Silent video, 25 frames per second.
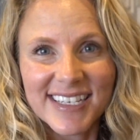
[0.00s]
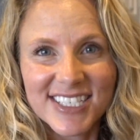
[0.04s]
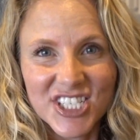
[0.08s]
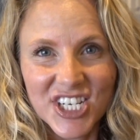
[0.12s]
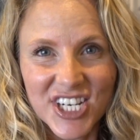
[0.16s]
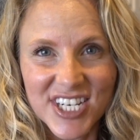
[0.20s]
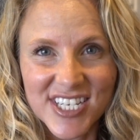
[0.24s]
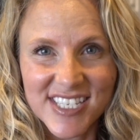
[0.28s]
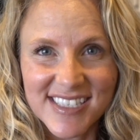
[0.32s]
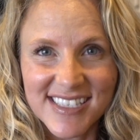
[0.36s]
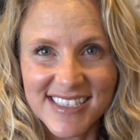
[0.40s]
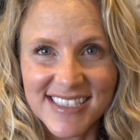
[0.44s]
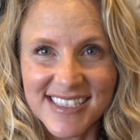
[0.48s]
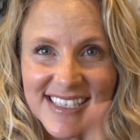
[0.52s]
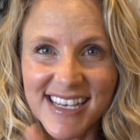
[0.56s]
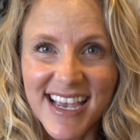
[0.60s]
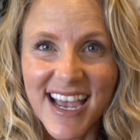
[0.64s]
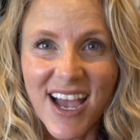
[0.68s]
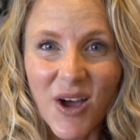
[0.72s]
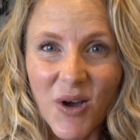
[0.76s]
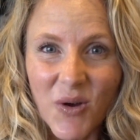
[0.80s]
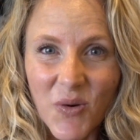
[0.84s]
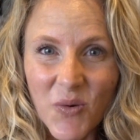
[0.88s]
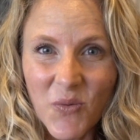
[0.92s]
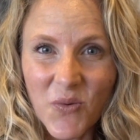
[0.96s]
Jason's
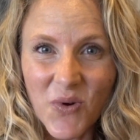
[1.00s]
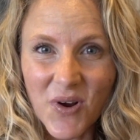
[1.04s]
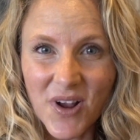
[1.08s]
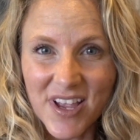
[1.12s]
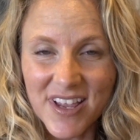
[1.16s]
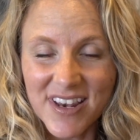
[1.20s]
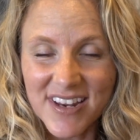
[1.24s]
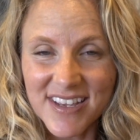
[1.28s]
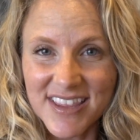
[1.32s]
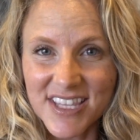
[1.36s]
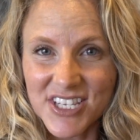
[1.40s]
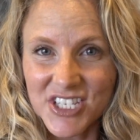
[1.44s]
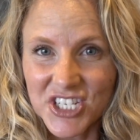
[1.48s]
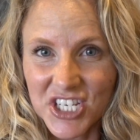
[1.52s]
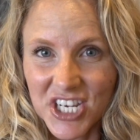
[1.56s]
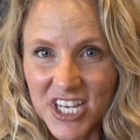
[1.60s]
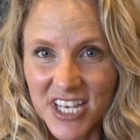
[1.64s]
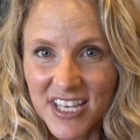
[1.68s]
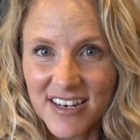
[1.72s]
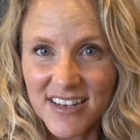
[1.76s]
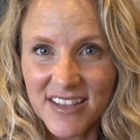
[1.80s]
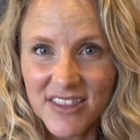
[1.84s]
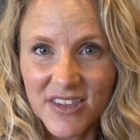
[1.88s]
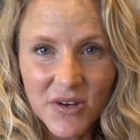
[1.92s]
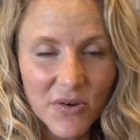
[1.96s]
out working on the
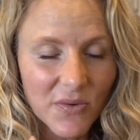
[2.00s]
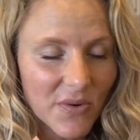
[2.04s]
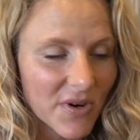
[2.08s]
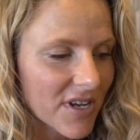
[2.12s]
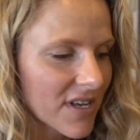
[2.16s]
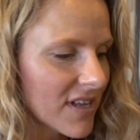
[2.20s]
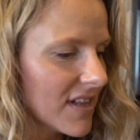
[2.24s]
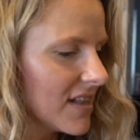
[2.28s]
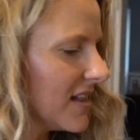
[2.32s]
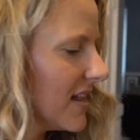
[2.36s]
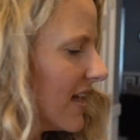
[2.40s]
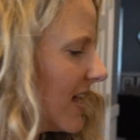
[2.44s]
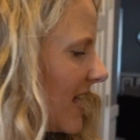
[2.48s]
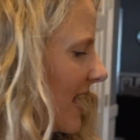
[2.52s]
chicken on the grill